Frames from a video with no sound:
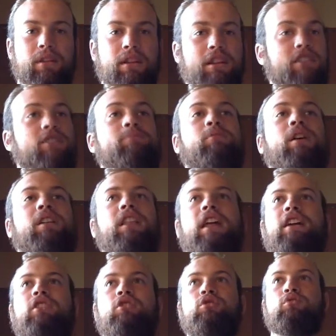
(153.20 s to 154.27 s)
It spread
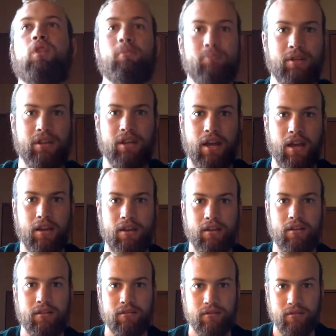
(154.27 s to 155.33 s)
like Grumpy
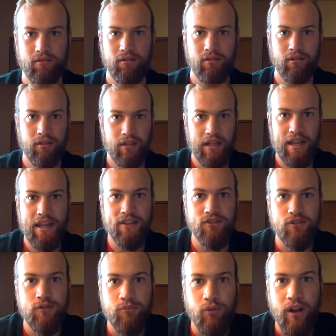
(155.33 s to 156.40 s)
Cat. It
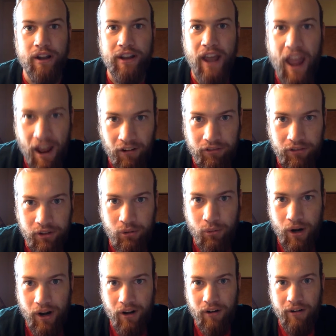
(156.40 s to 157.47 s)
spread
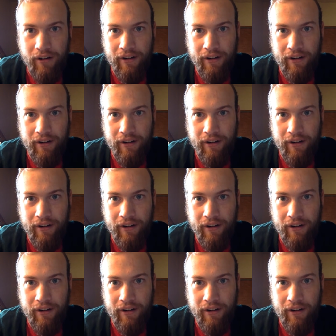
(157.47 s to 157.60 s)
everywhere.